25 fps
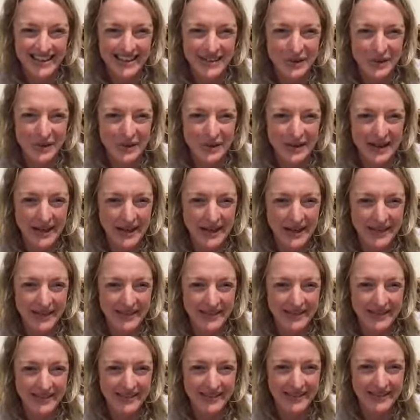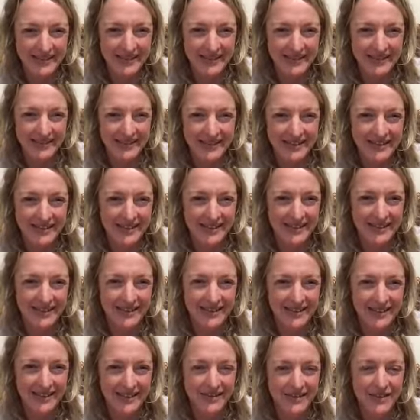Great.
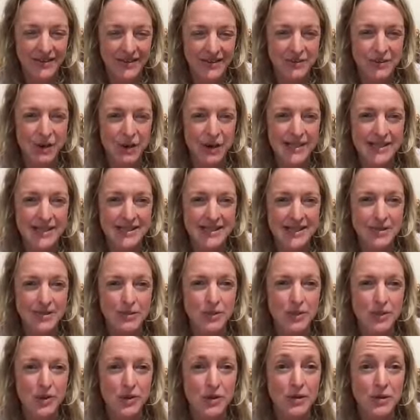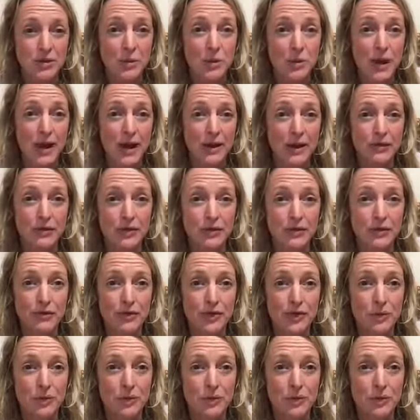If your right sit bone's away off the floor,